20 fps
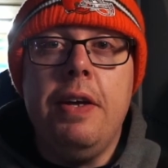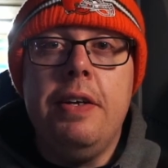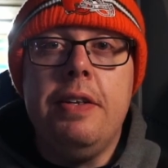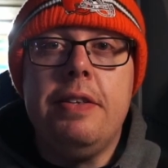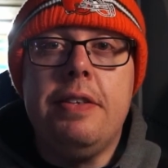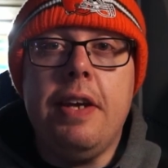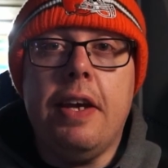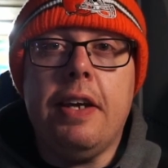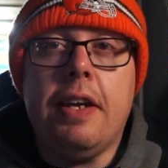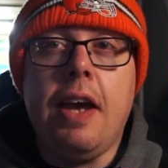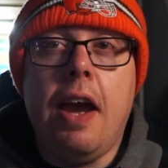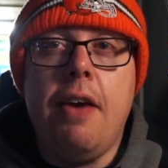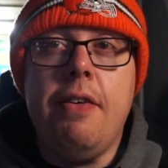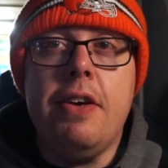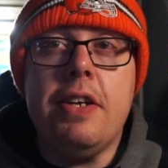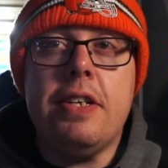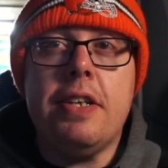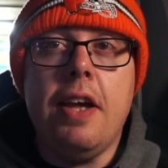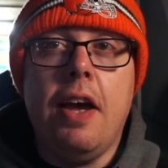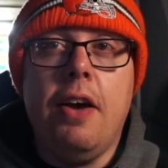Take care of
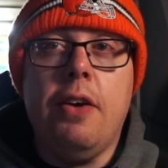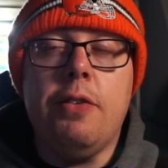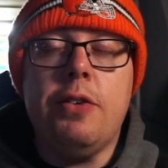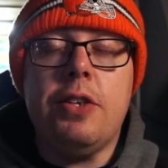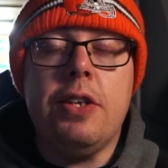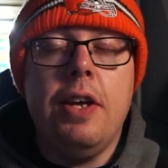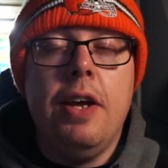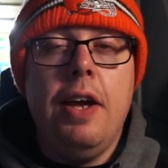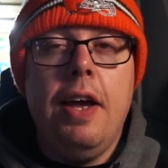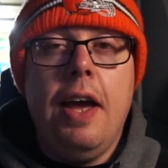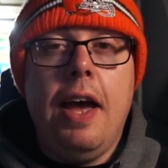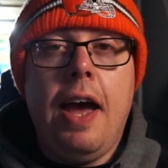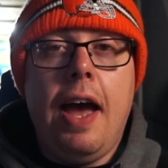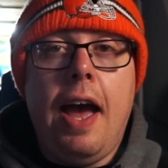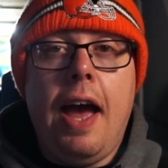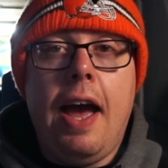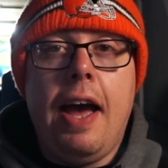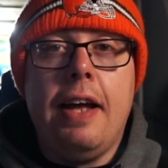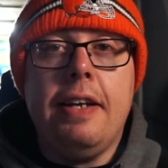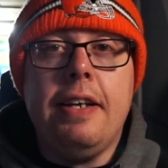yourselves,
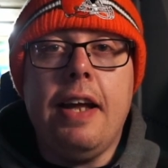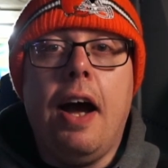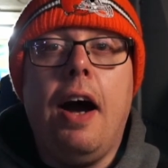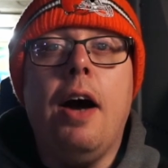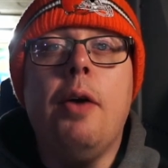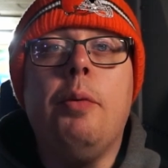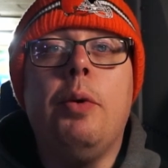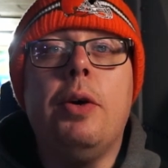and I will